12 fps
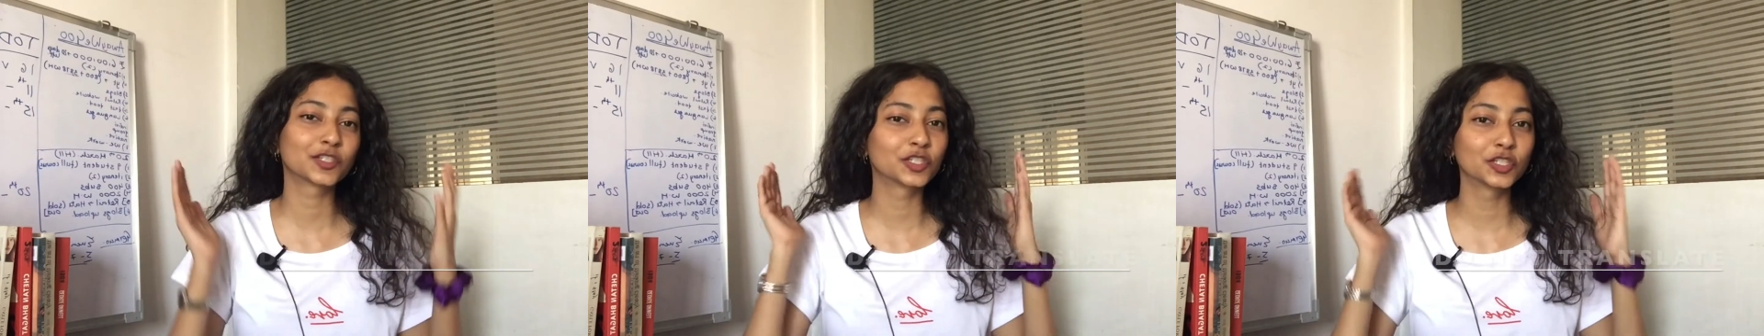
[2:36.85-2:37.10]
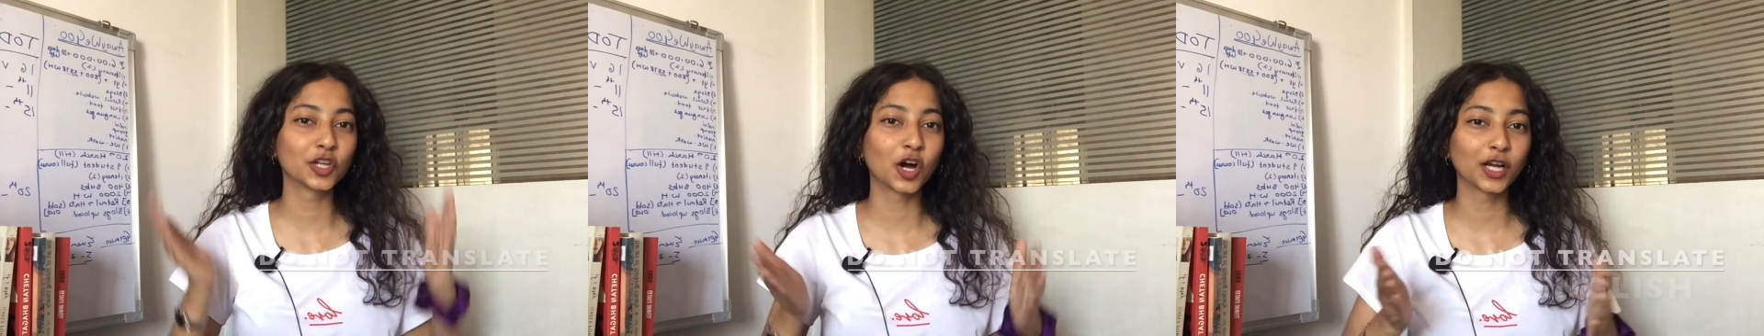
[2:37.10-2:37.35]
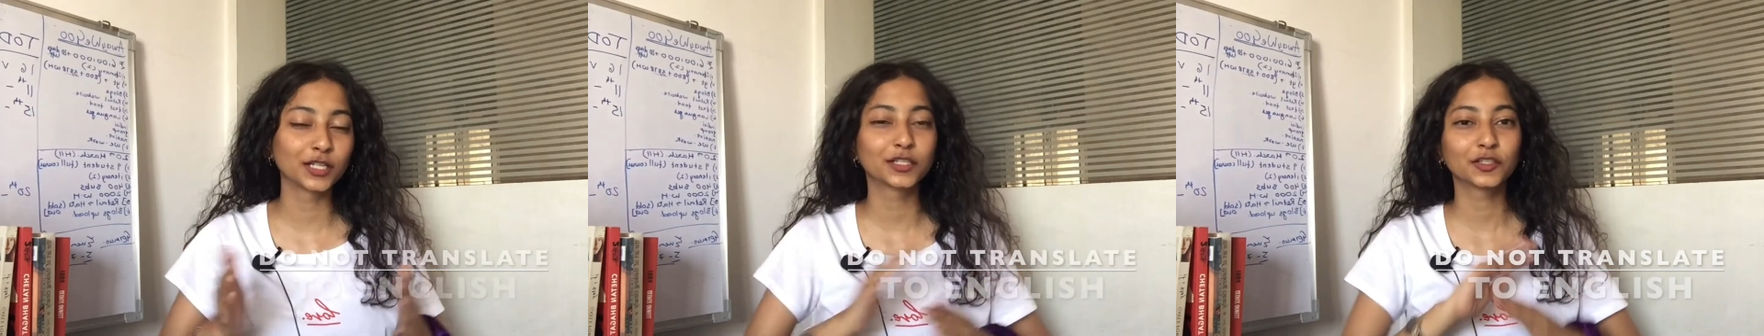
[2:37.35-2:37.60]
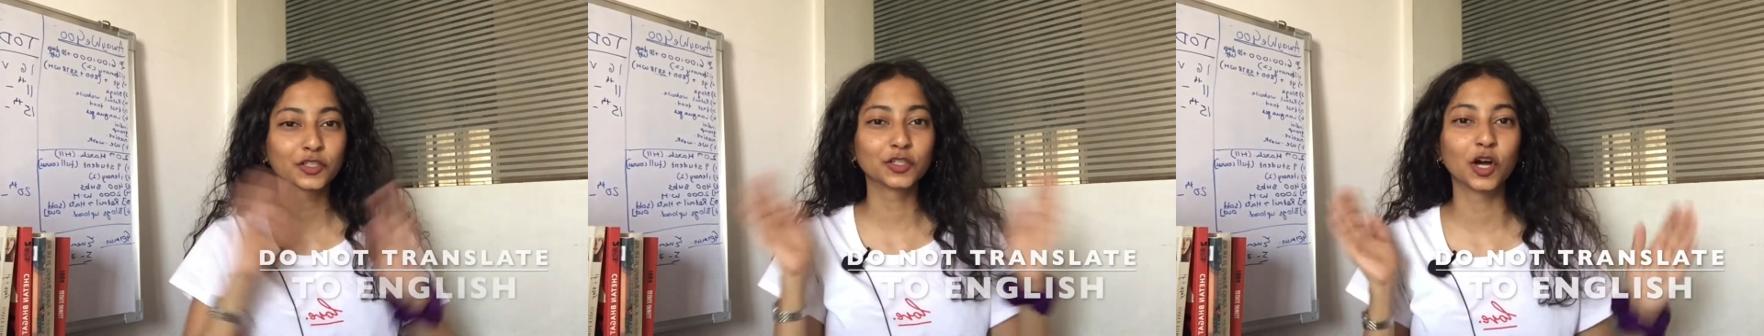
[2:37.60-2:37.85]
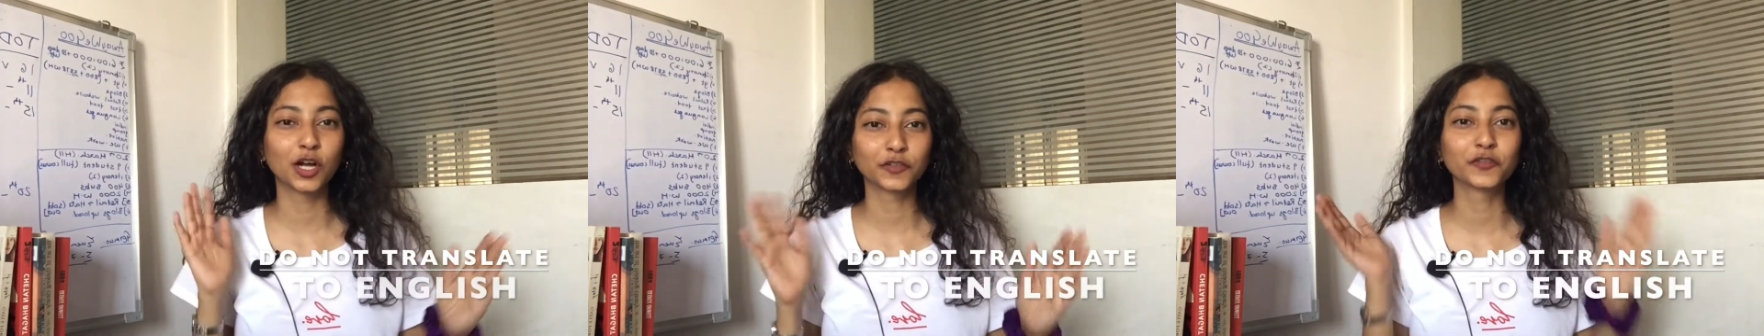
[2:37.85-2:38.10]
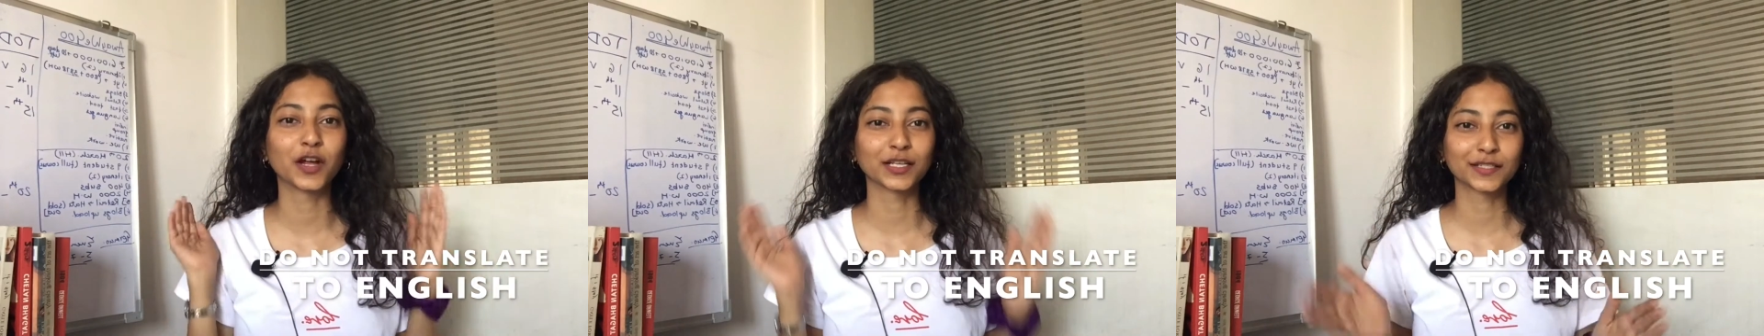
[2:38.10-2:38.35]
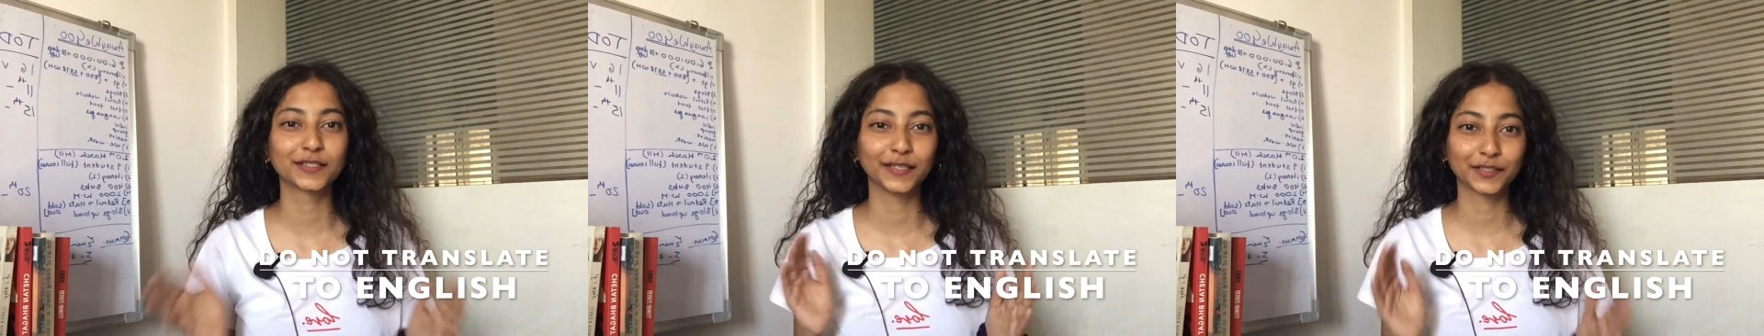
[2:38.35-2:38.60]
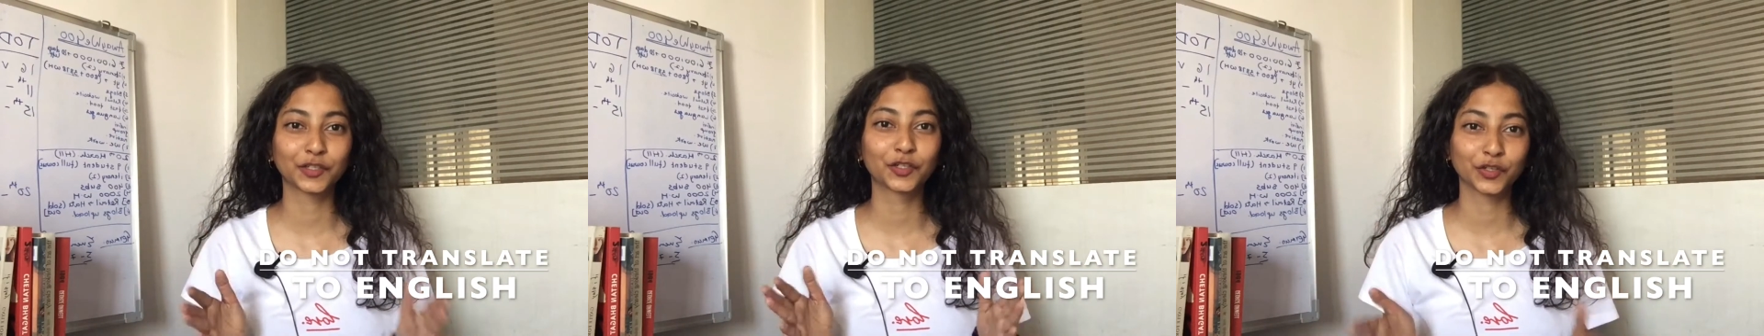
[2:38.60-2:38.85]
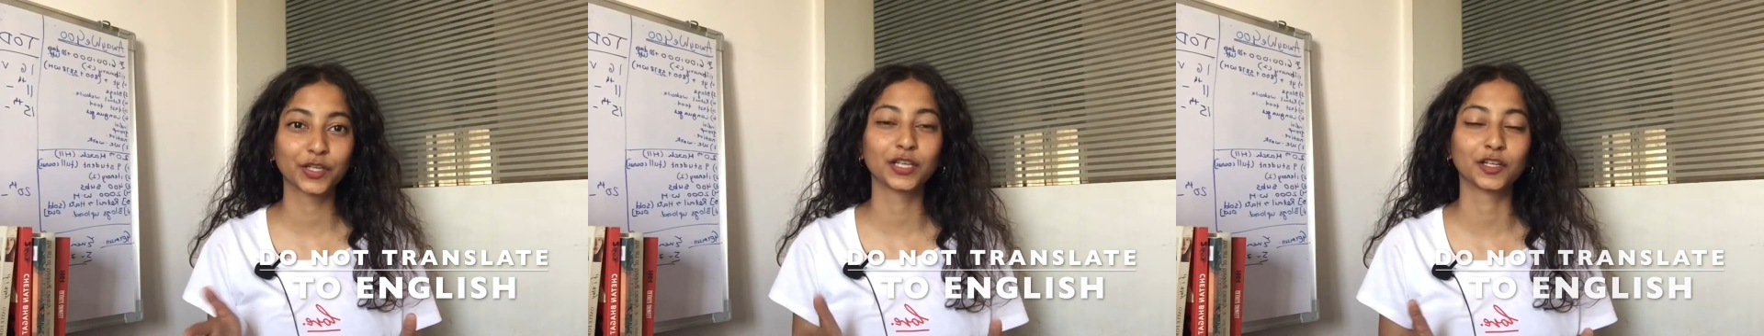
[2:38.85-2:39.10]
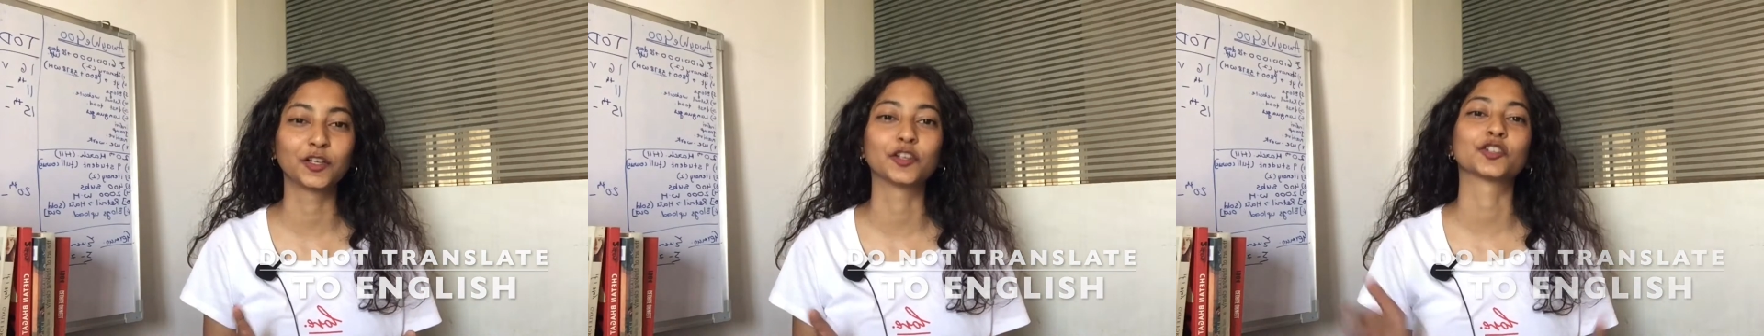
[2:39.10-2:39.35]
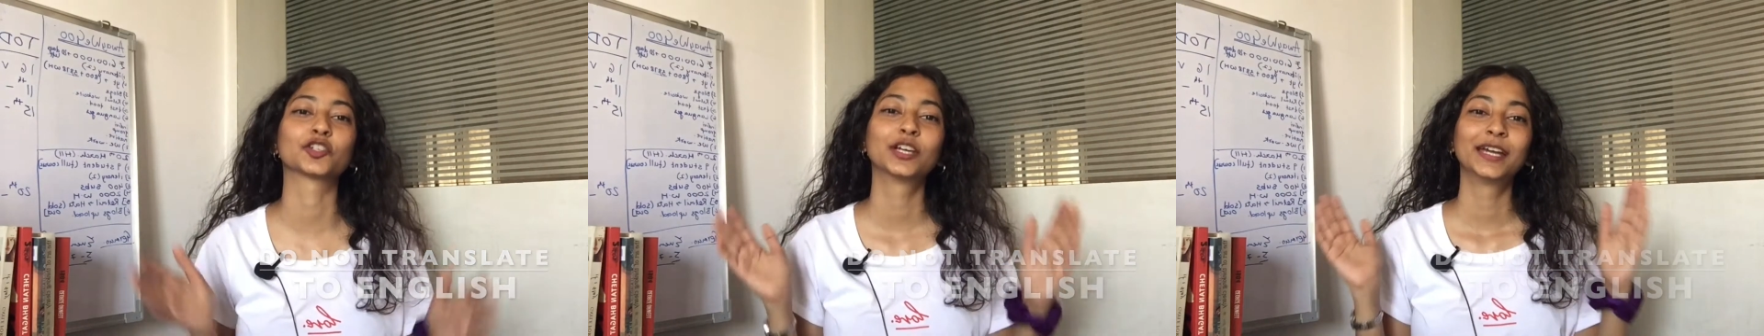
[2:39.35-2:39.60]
do not translate it to English.